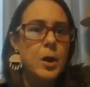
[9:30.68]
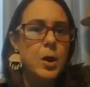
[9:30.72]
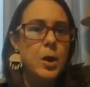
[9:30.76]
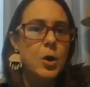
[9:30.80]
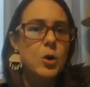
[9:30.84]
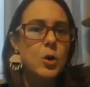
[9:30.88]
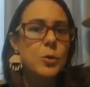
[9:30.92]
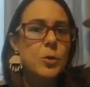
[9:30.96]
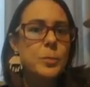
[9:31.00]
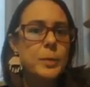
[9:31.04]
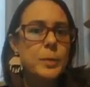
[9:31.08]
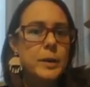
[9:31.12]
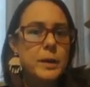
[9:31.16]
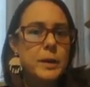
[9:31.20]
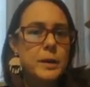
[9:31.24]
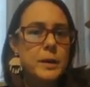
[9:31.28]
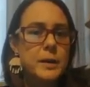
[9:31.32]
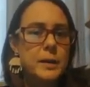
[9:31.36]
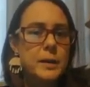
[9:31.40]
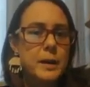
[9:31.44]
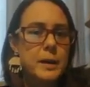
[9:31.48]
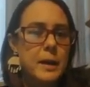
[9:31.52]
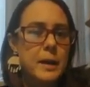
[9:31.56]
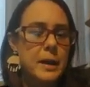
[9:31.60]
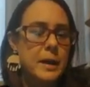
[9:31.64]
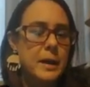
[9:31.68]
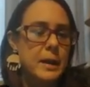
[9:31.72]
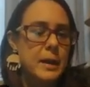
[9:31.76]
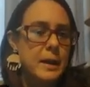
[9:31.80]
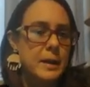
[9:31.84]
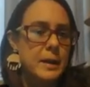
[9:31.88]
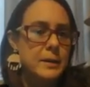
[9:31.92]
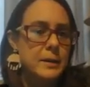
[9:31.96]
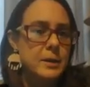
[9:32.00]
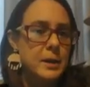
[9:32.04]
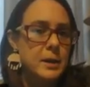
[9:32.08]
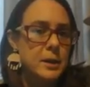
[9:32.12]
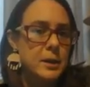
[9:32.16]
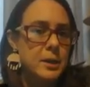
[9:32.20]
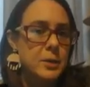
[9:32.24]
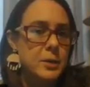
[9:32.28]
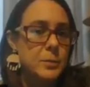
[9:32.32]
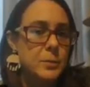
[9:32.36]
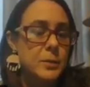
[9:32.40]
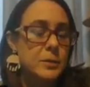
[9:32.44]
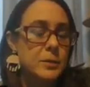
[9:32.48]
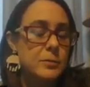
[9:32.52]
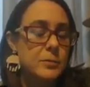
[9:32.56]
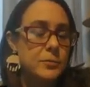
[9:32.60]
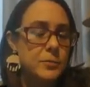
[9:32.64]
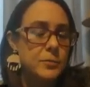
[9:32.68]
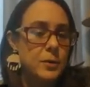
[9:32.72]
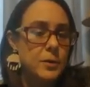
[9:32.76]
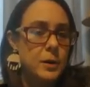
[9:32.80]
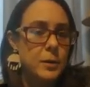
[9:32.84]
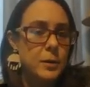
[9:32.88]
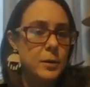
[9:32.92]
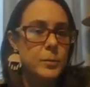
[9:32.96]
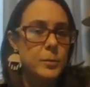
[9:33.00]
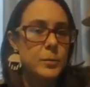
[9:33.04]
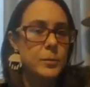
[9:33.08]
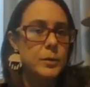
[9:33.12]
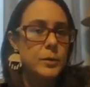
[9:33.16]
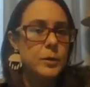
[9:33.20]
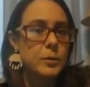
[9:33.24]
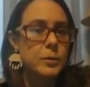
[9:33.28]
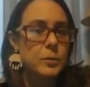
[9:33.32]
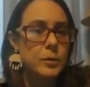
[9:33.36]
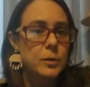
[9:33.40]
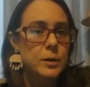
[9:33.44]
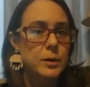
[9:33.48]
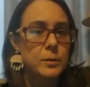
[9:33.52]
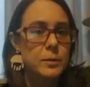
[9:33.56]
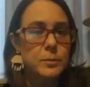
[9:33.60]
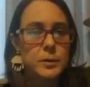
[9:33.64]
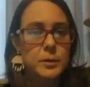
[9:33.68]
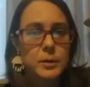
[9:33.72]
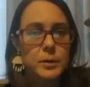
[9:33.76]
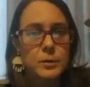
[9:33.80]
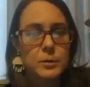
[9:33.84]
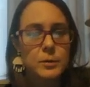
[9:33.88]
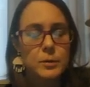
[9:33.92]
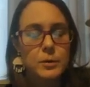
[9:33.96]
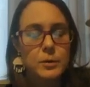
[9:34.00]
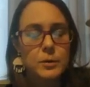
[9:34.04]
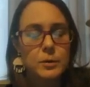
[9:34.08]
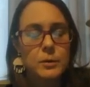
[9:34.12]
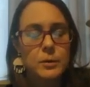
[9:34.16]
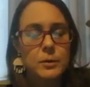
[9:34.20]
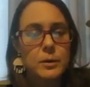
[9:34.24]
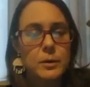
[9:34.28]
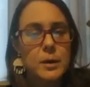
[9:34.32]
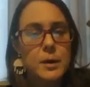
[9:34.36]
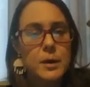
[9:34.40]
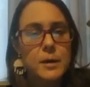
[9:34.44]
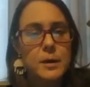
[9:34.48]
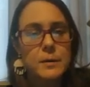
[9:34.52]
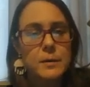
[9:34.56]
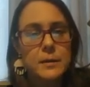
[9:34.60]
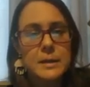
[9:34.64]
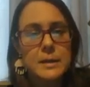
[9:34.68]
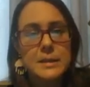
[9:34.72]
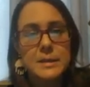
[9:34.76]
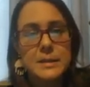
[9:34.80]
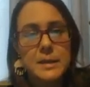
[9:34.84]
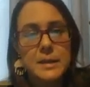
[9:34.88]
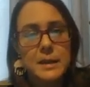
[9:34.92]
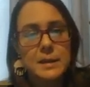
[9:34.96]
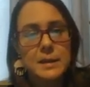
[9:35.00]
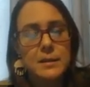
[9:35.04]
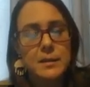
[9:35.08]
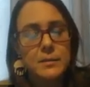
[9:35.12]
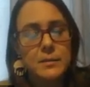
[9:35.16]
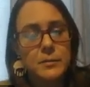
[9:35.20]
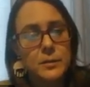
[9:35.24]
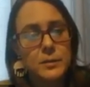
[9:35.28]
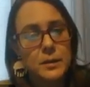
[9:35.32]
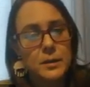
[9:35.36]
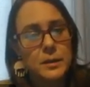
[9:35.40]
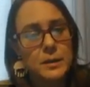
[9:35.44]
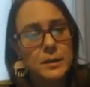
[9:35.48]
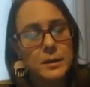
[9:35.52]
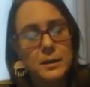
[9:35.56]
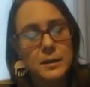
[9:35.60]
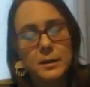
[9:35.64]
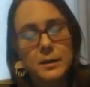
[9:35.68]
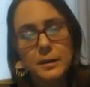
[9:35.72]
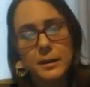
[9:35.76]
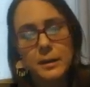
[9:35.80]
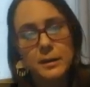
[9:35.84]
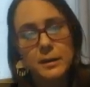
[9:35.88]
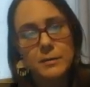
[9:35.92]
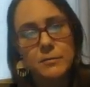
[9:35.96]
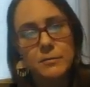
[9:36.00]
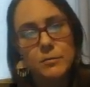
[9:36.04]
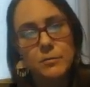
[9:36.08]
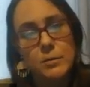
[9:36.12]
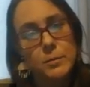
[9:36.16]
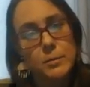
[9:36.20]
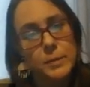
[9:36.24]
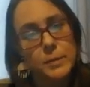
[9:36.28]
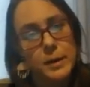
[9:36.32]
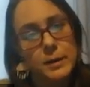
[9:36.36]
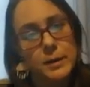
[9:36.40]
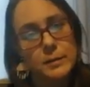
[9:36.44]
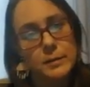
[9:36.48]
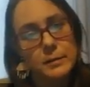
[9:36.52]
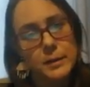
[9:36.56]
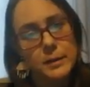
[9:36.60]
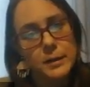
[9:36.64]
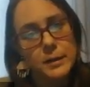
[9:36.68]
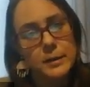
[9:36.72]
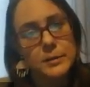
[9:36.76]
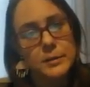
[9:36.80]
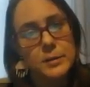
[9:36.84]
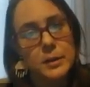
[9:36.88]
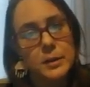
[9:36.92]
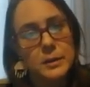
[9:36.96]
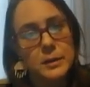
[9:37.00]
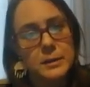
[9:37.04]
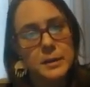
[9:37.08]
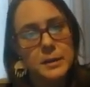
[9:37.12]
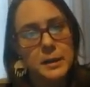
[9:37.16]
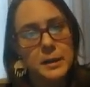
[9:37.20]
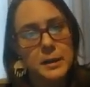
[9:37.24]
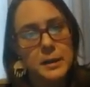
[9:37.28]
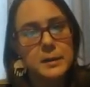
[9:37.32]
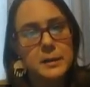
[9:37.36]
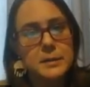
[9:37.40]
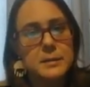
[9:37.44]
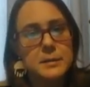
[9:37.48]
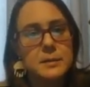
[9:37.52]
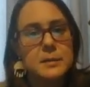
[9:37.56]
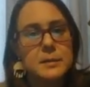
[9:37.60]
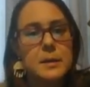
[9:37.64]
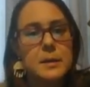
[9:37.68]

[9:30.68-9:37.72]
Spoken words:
open a document from your computer that's saved in any kind of format like a DocX.